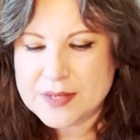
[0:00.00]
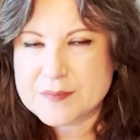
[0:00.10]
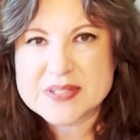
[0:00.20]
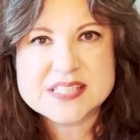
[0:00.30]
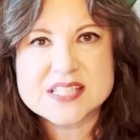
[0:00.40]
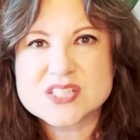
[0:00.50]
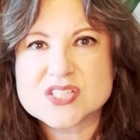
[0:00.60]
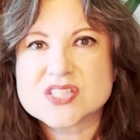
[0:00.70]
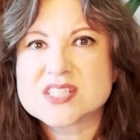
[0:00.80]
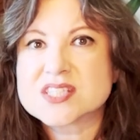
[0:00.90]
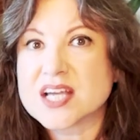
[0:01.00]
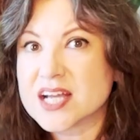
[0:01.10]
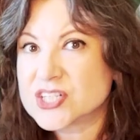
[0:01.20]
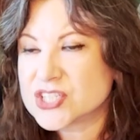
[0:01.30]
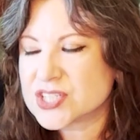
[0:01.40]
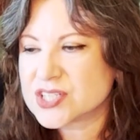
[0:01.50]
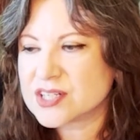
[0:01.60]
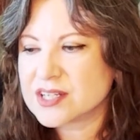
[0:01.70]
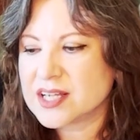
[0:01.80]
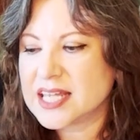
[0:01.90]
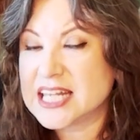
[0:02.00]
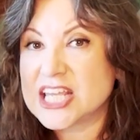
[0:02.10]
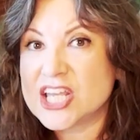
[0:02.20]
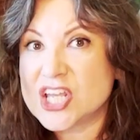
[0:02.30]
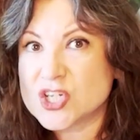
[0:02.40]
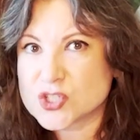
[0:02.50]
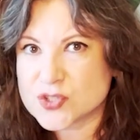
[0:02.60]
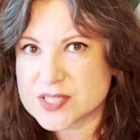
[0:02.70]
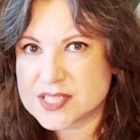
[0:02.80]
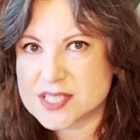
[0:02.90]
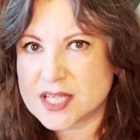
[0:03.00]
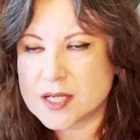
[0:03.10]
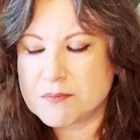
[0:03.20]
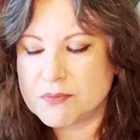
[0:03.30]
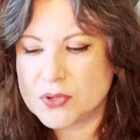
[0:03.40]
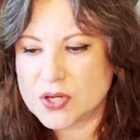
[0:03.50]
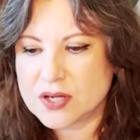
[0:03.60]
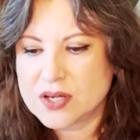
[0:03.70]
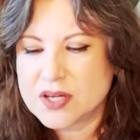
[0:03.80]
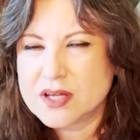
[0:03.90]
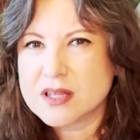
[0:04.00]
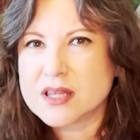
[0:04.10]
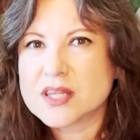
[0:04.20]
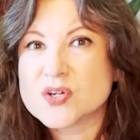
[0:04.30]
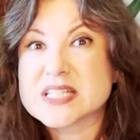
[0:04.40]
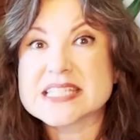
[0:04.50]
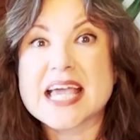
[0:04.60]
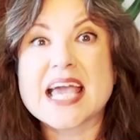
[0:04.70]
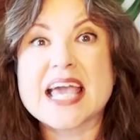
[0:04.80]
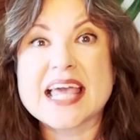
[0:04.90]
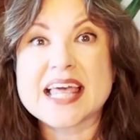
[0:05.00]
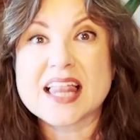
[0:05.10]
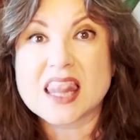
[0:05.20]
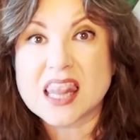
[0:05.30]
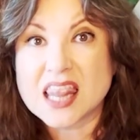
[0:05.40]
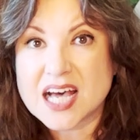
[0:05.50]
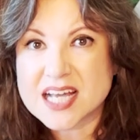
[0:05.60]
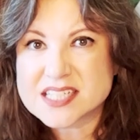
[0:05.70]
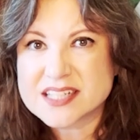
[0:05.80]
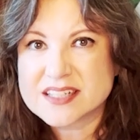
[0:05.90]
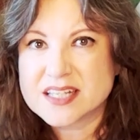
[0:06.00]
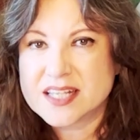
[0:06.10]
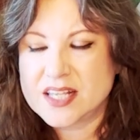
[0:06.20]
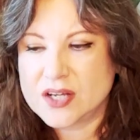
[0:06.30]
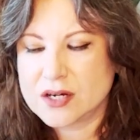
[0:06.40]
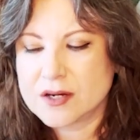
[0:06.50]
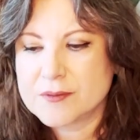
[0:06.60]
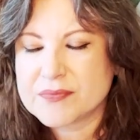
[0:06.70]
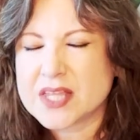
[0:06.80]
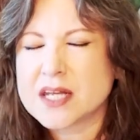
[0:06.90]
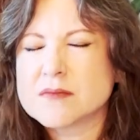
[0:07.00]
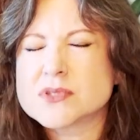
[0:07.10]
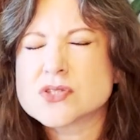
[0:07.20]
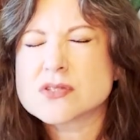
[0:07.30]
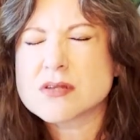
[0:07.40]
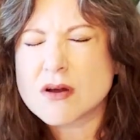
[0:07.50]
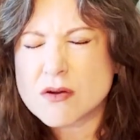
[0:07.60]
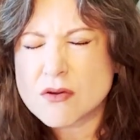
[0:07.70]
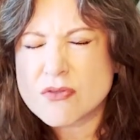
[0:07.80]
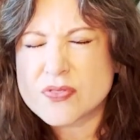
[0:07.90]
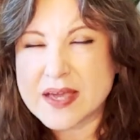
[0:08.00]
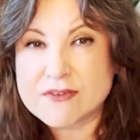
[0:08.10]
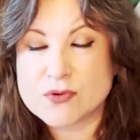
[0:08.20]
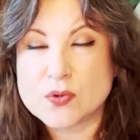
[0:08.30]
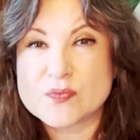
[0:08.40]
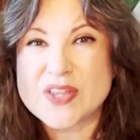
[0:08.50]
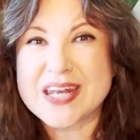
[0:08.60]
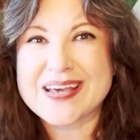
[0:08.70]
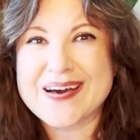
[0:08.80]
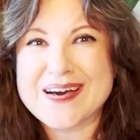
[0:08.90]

This is such an interesting book. There is a lot here. And I'm so thankful that